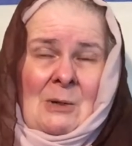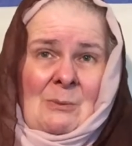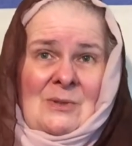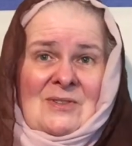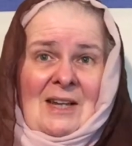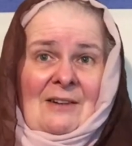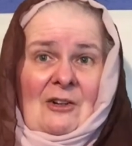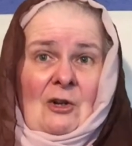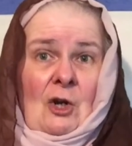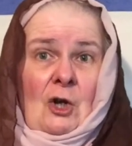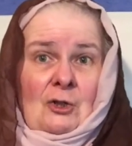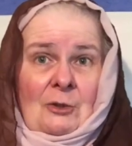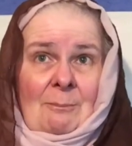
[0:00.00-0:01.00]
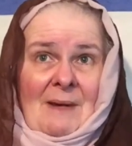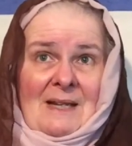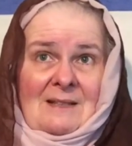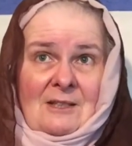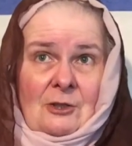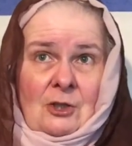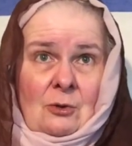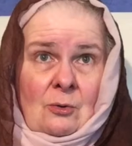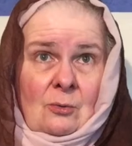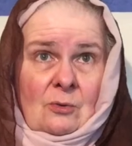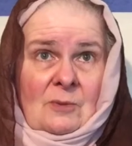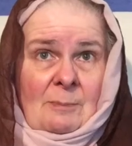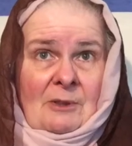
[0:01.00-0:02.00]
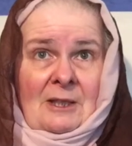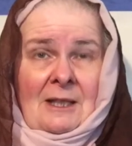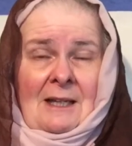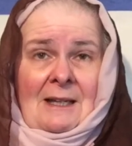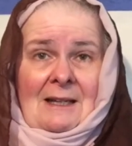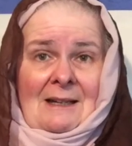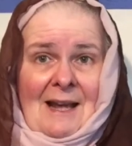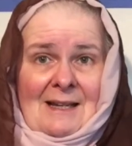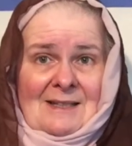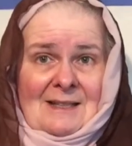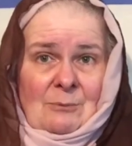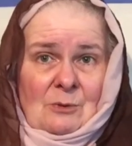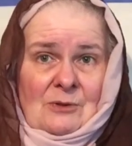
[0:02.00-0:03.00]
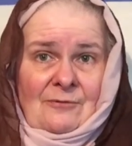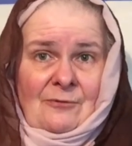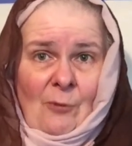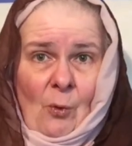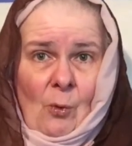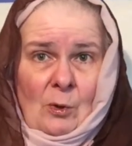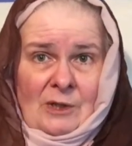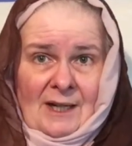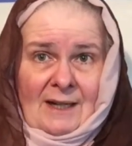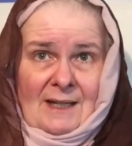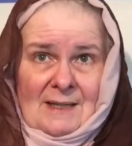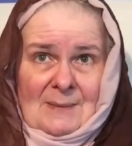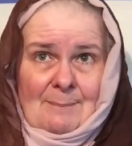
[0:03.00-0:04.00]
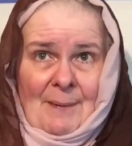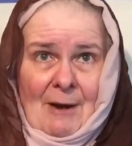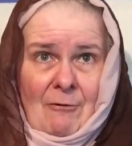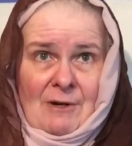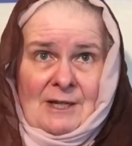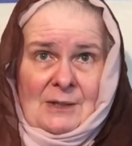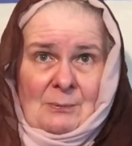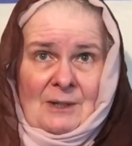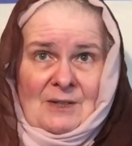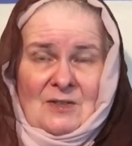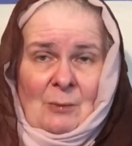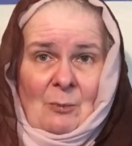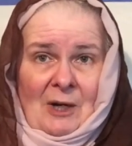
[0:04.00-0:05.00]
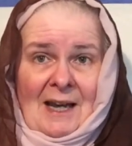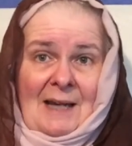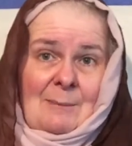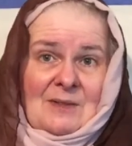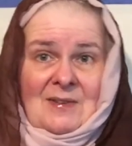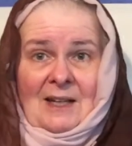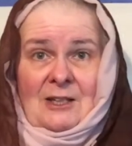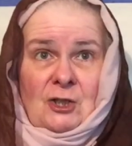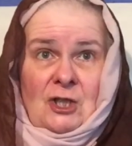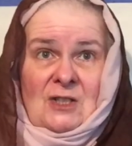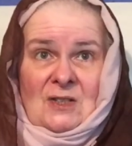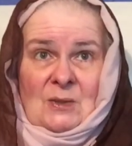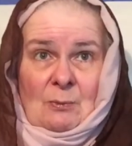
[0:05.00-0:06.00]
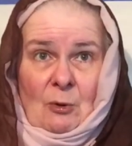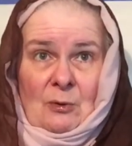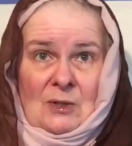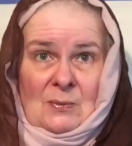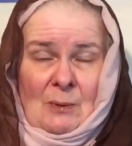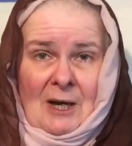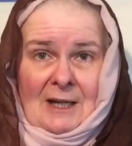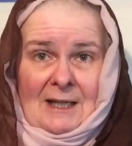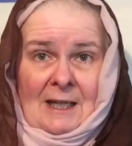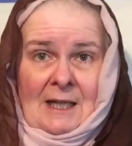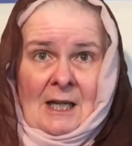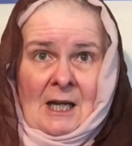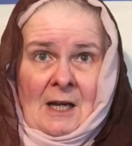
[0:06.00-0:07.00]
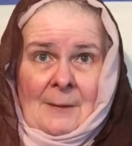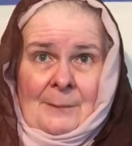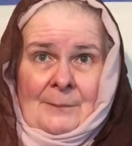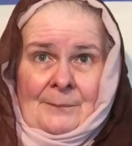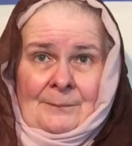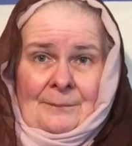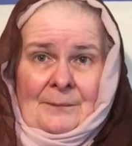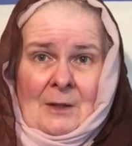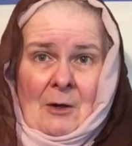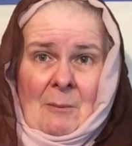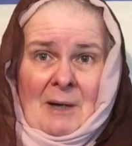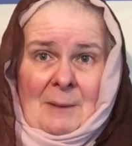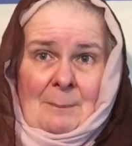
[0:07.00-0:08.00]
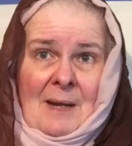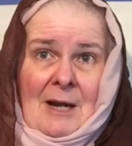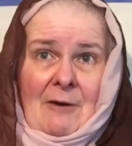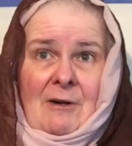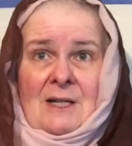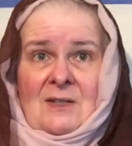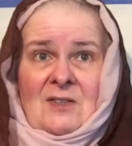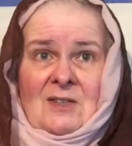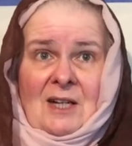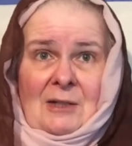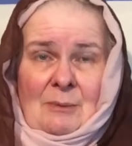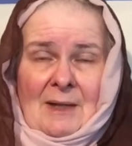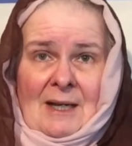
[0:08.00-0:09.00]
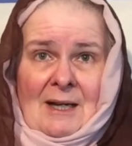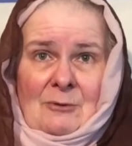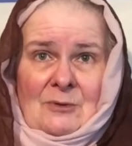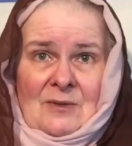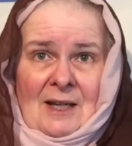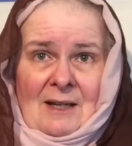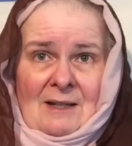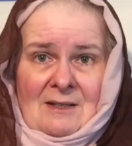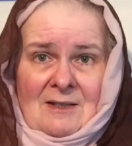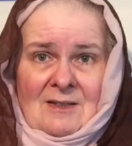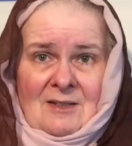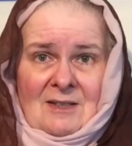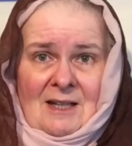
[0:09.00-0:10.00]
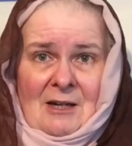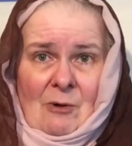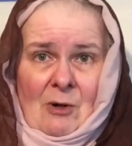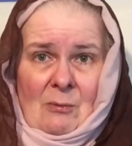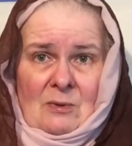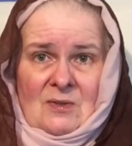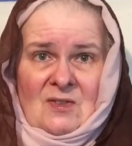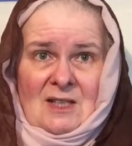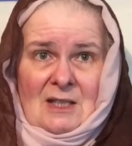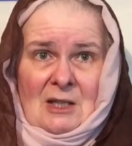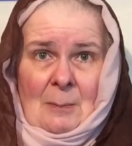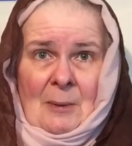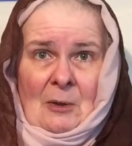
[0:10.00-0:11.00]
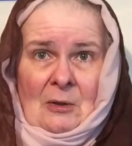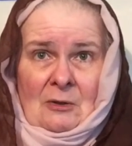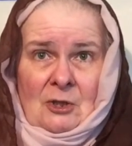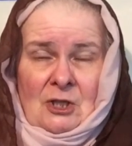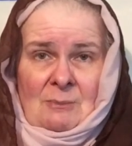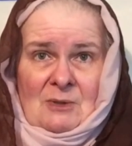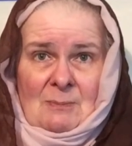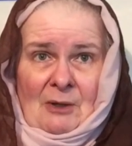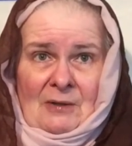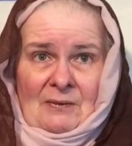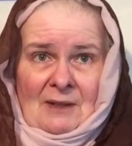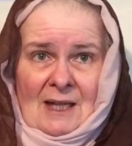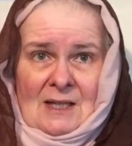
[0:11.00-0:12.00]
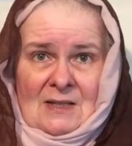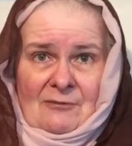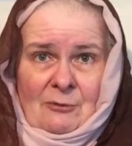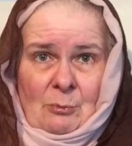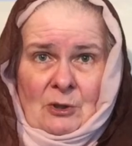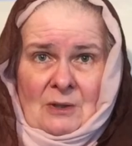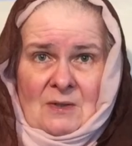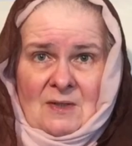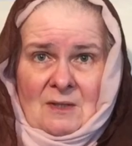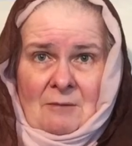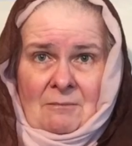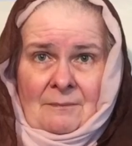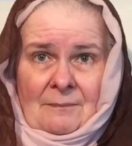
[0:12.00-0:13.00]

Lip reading: We sent an urgent message, of course, but Lazzy was 4 days buried when someone came to say Jesus were on his way. I made Mary stay with the house guests. Now I was senior partner, she must mind the guests for once.